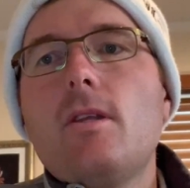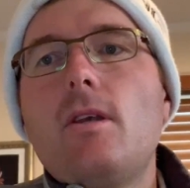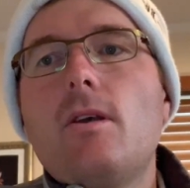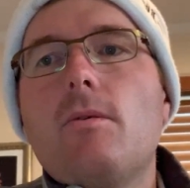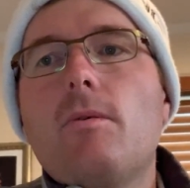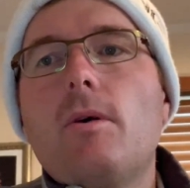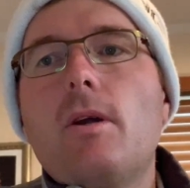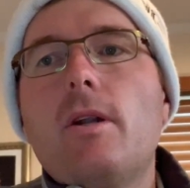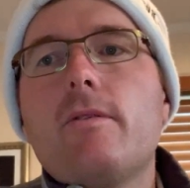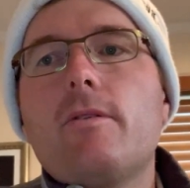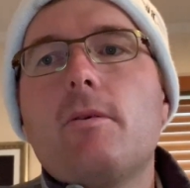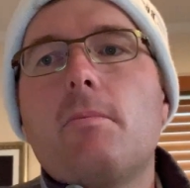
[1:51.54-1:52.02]

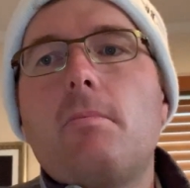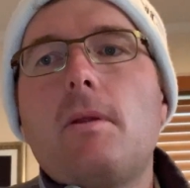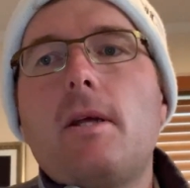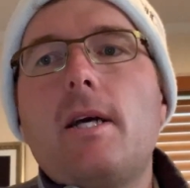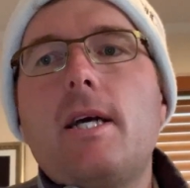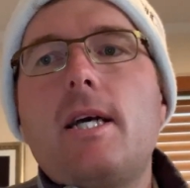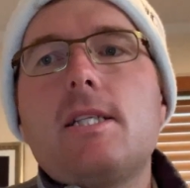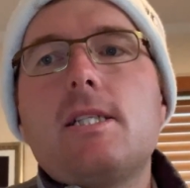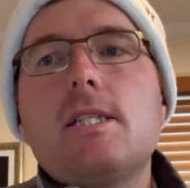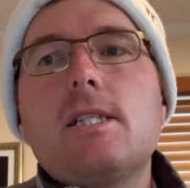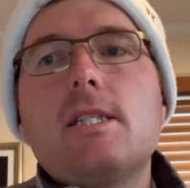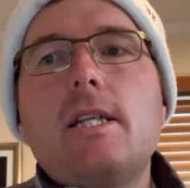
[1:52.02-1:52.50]
One of the
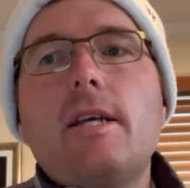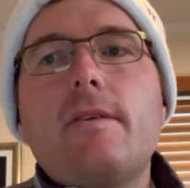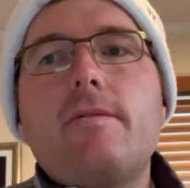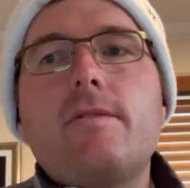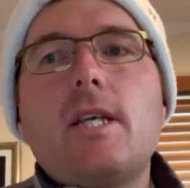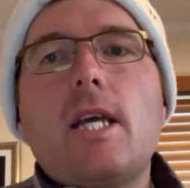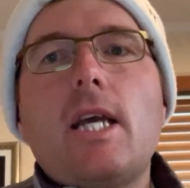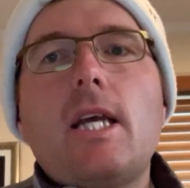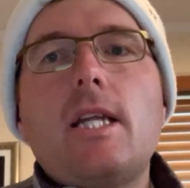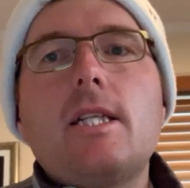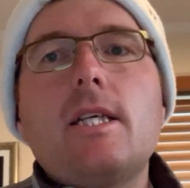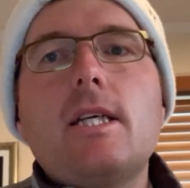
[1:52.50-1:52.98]
players is
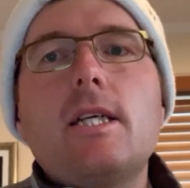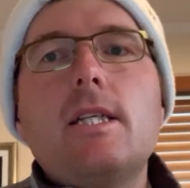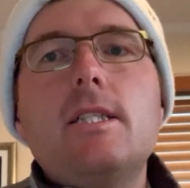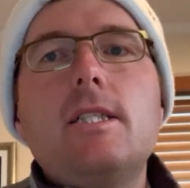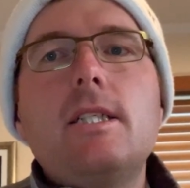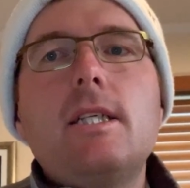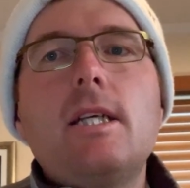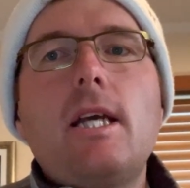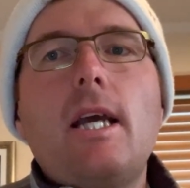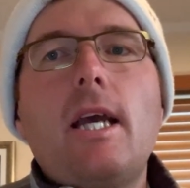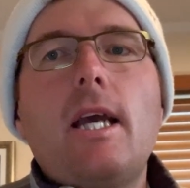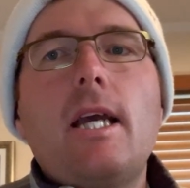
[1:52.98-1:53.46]

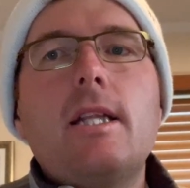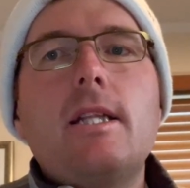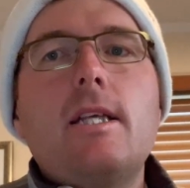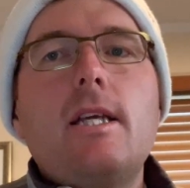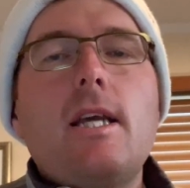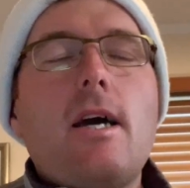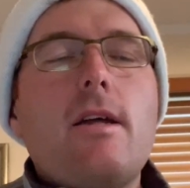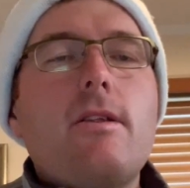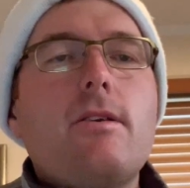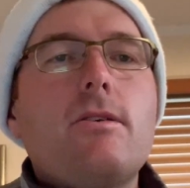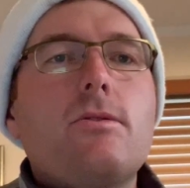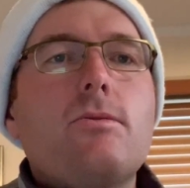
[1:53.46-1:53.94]
left-handed and
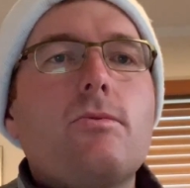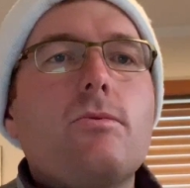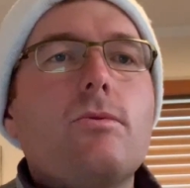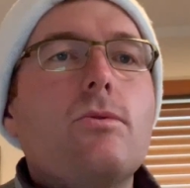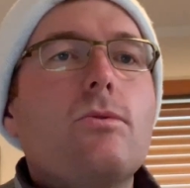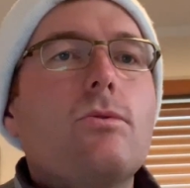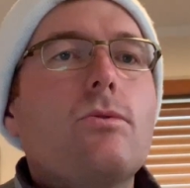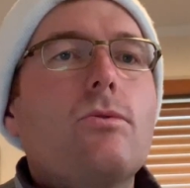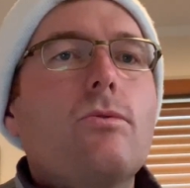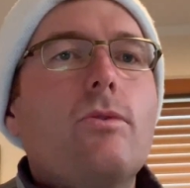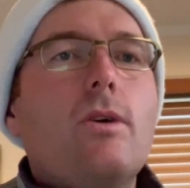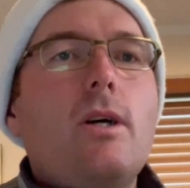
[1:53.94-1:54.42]
the others were
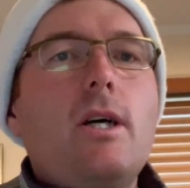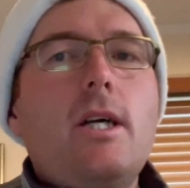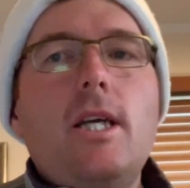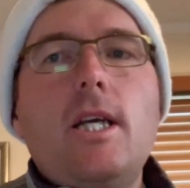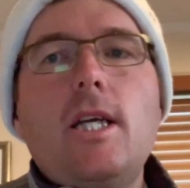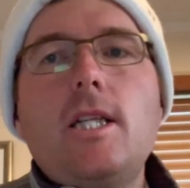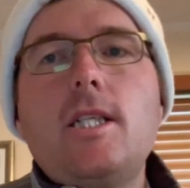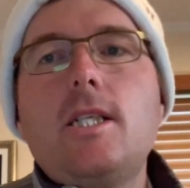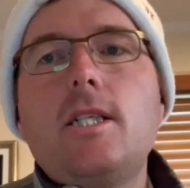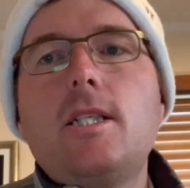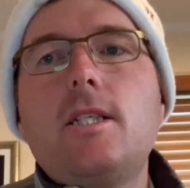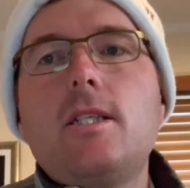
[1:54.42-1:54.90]
all
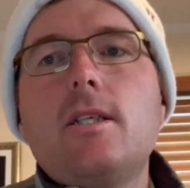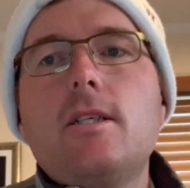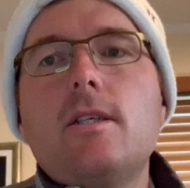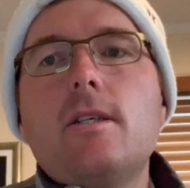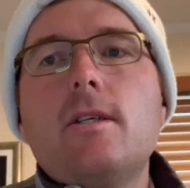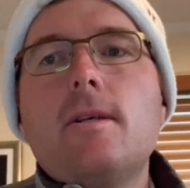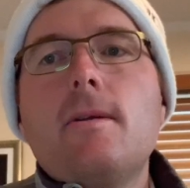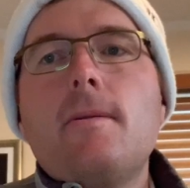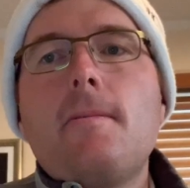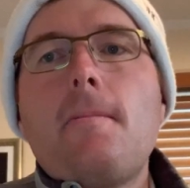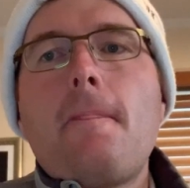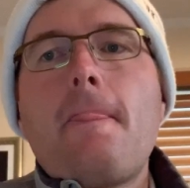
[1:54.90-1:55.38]
right-handed.
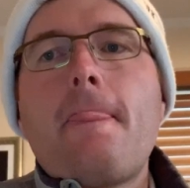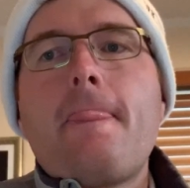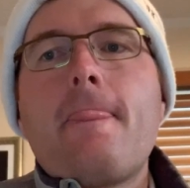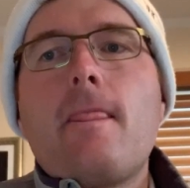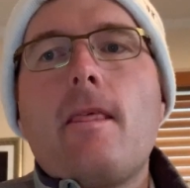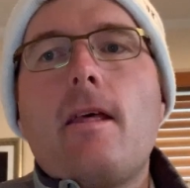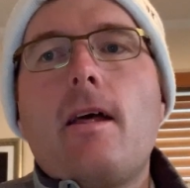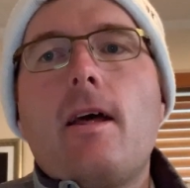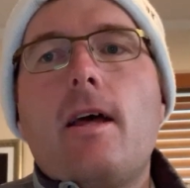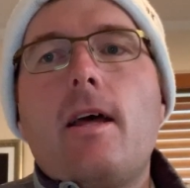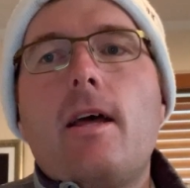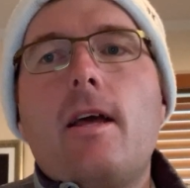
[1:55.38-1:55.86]

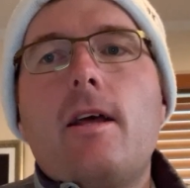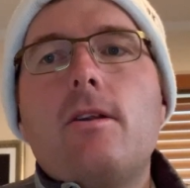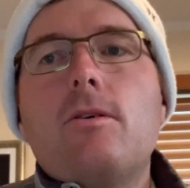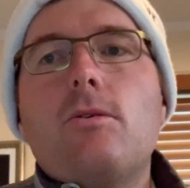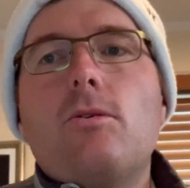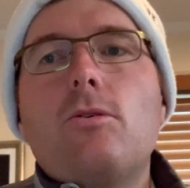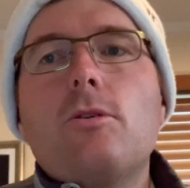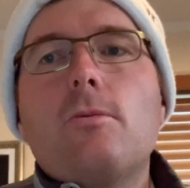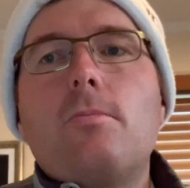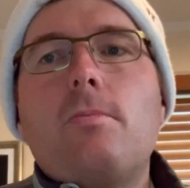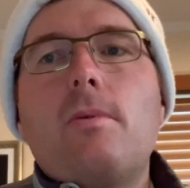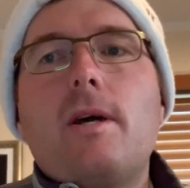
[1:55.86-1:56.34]
And
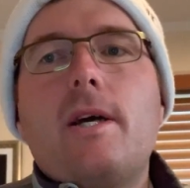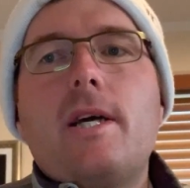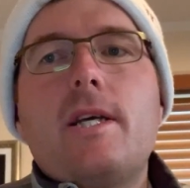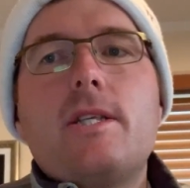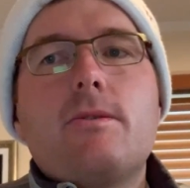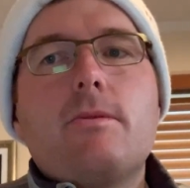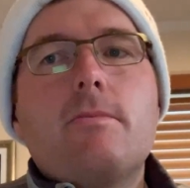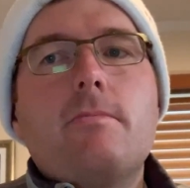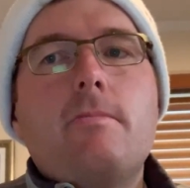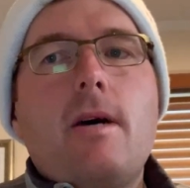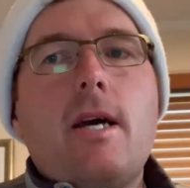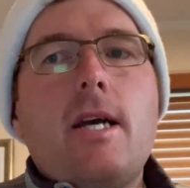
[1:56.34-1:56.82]
all the
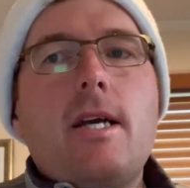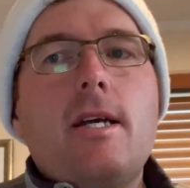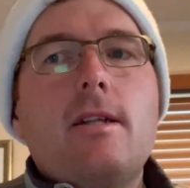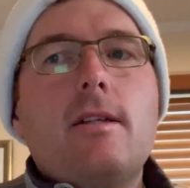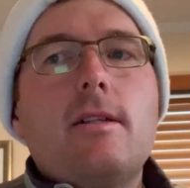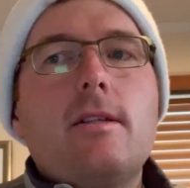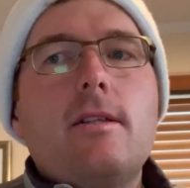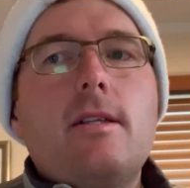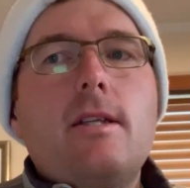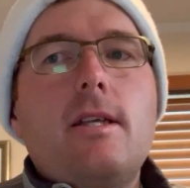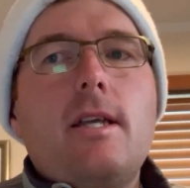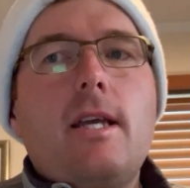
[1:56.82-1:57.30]
players were
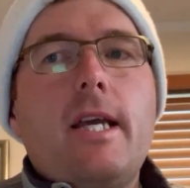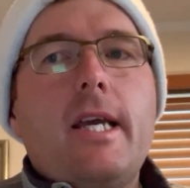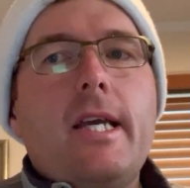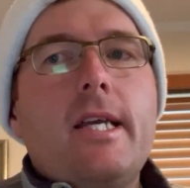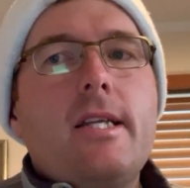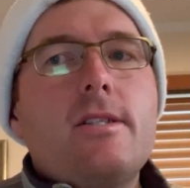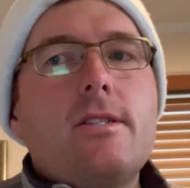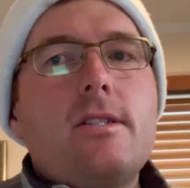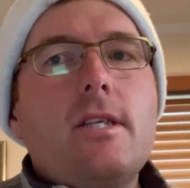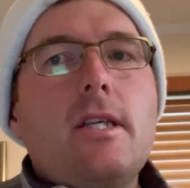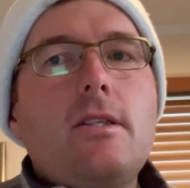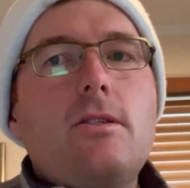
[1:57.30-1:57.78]
male
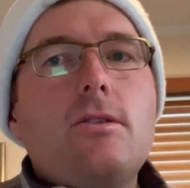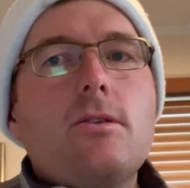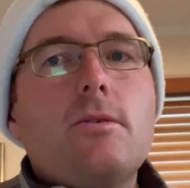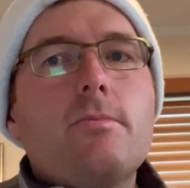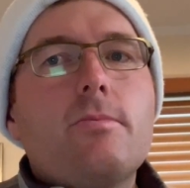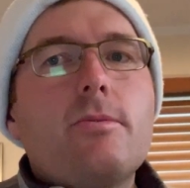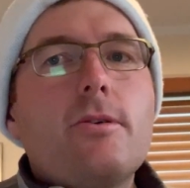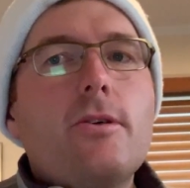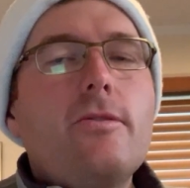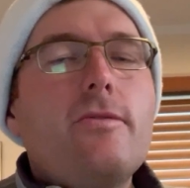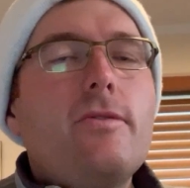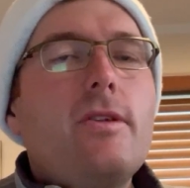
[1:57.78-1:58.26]
and seek to
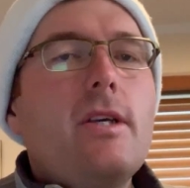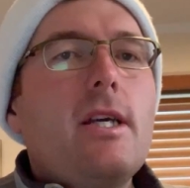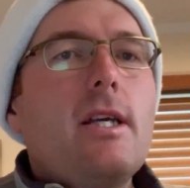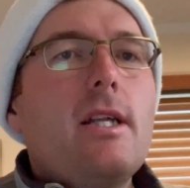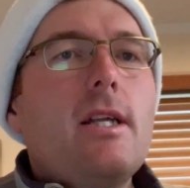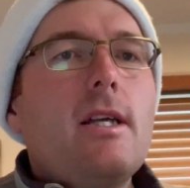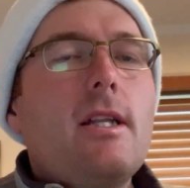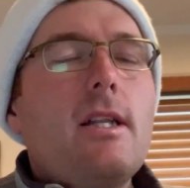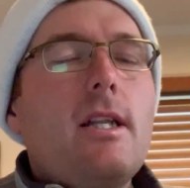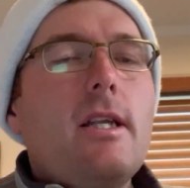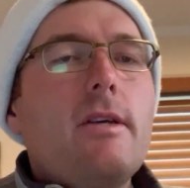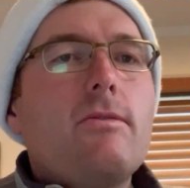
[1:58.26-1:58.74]
improve
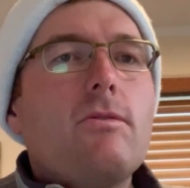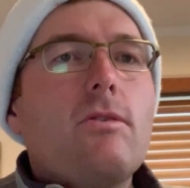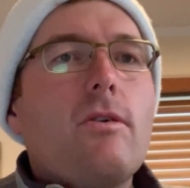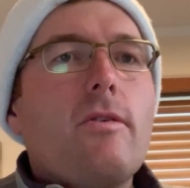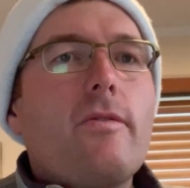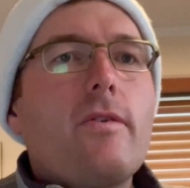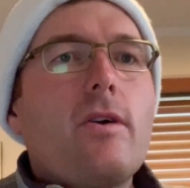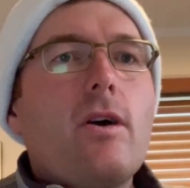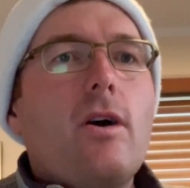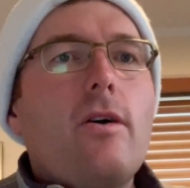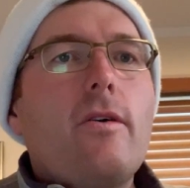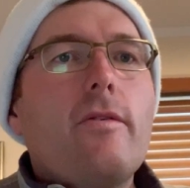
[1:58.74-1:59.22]
their level
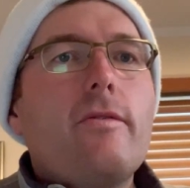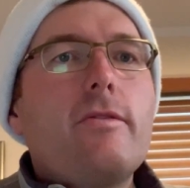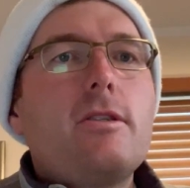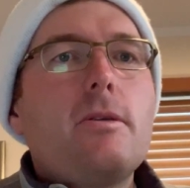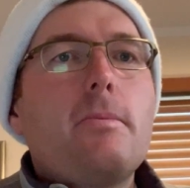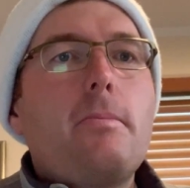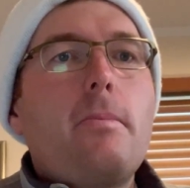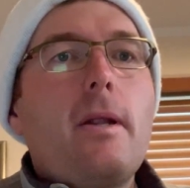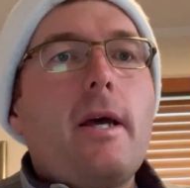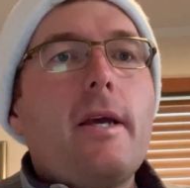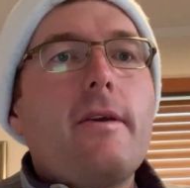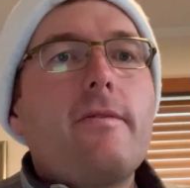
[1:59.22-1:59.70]
of golf to
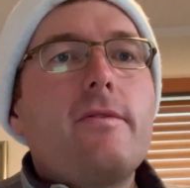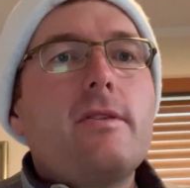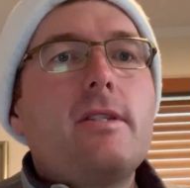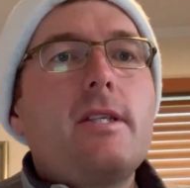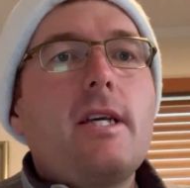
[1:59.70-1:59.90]
play for